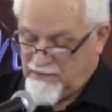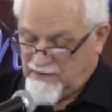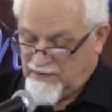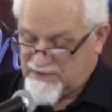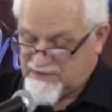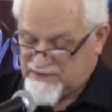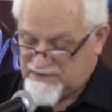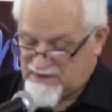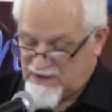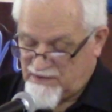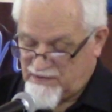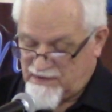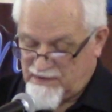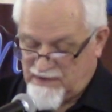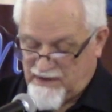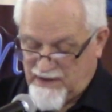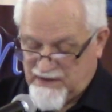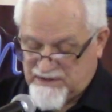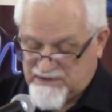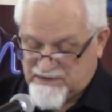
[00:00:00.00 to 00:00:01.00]
This is how the
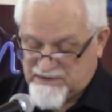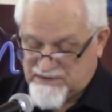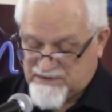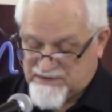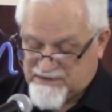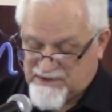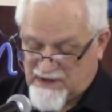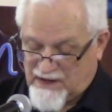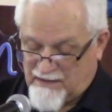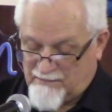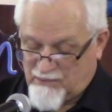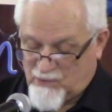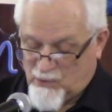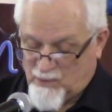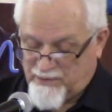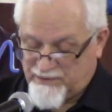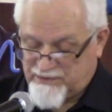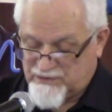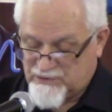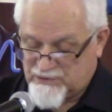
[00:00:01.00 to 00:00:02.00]
nations that I'm
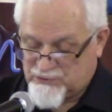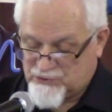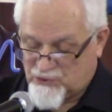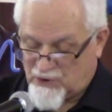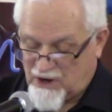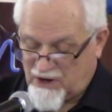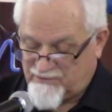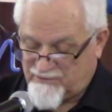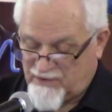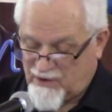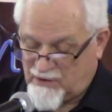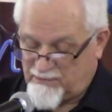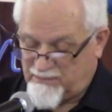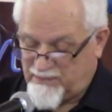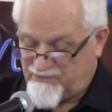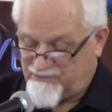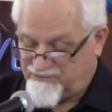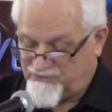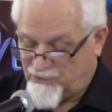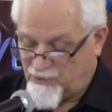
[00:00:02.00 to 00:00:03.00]
going to drive out
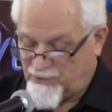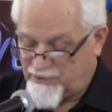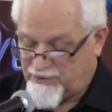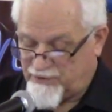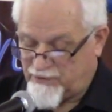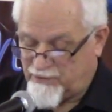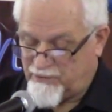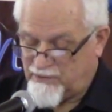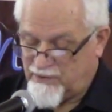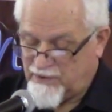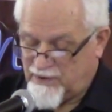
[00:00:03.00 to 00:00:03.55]
before you